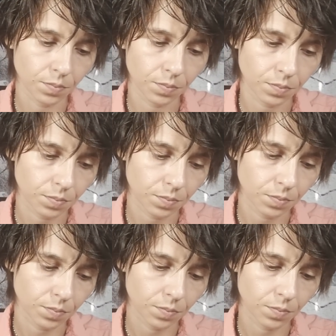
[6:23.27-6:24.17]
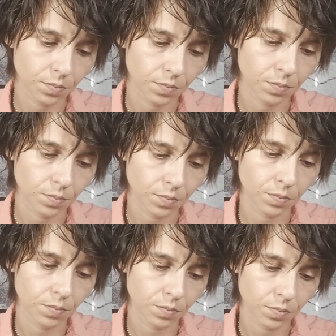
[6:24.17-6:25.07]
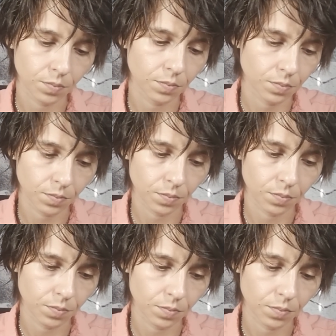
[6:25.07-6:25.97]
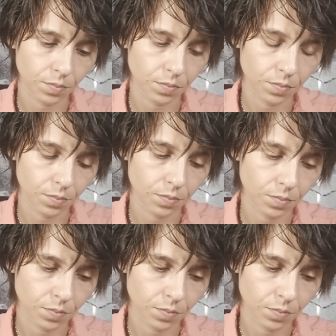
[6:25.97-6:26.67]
(no one is talking)